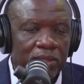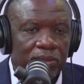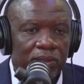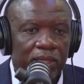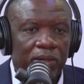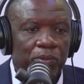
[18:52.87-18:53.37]

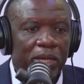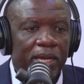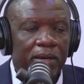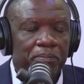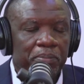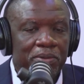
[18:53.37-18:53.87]
so that we
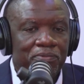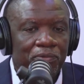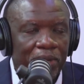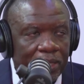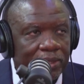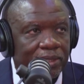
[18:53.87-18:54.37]
can
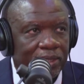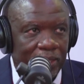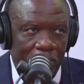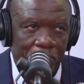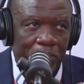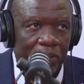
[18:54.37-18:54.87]
prevent it
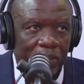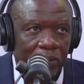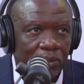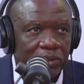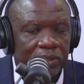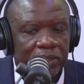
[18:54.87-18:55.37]
happening,
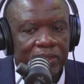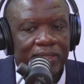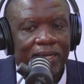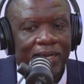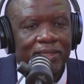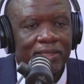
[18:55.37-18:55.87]
not just
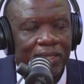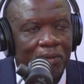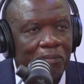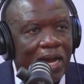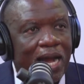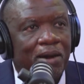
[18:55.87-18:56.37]
catch
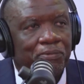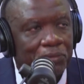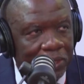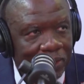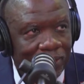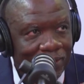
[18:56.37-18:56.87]
them
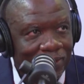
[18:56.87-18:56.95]
after.